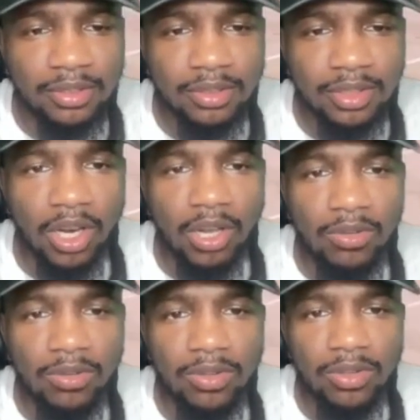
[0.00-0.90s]
Hold
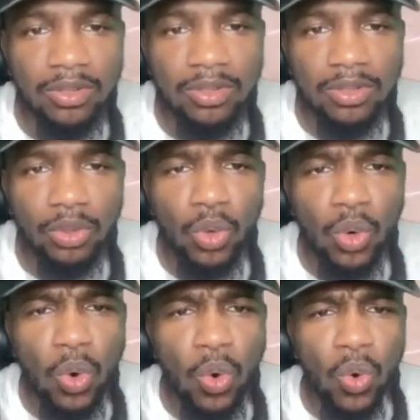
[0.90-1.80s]
on.
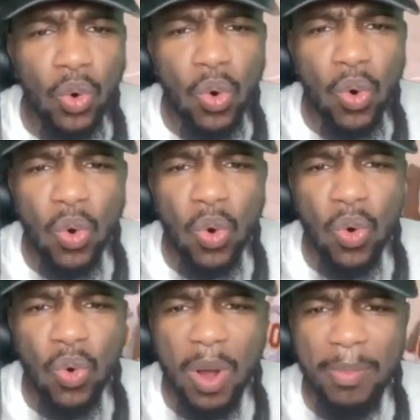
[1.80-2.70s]

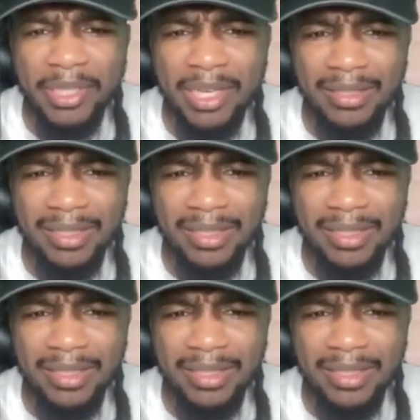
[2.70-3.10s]
Ooh, up and under.